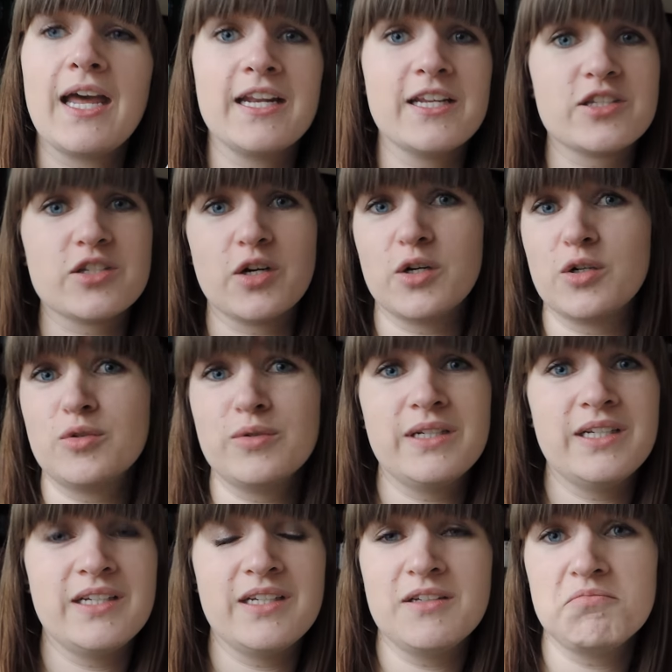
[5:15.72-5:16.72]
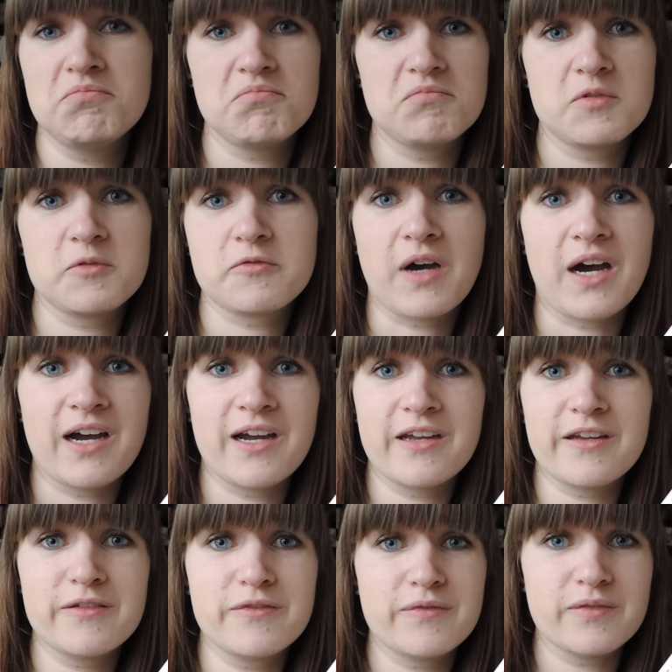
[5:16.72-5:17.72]
and it's only
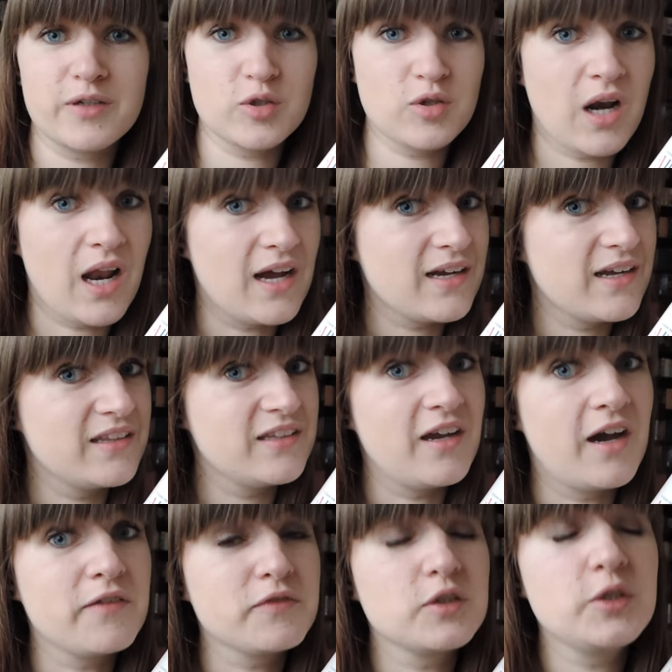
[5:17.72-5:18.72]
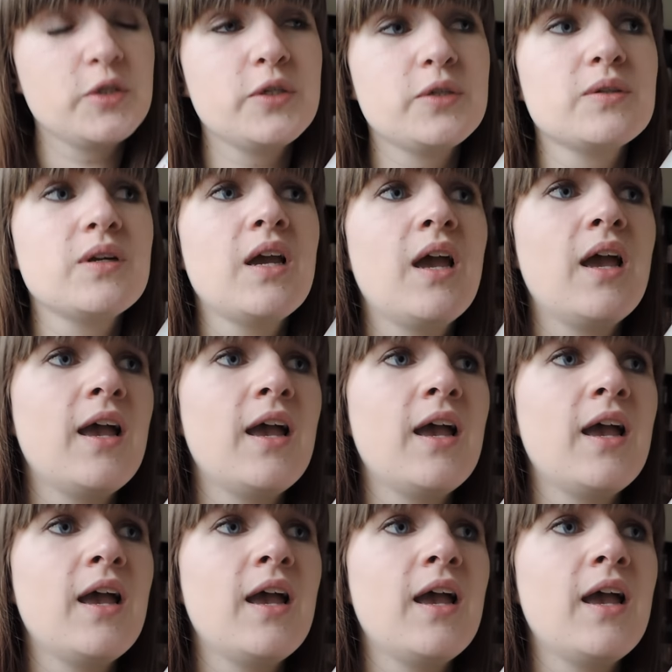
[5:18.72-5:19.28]
5 o'clock in the afternoon,